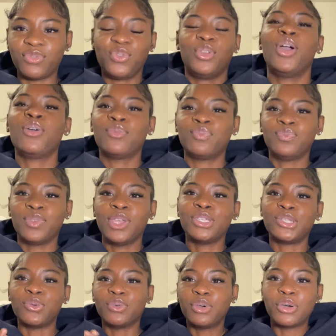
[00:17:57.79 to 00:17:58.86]
you know?
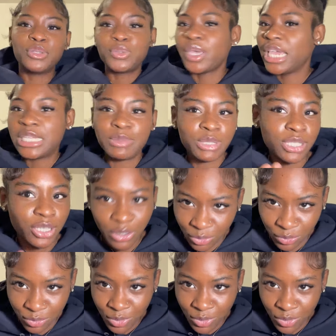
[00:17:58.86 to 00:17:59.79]
So go to HBCU.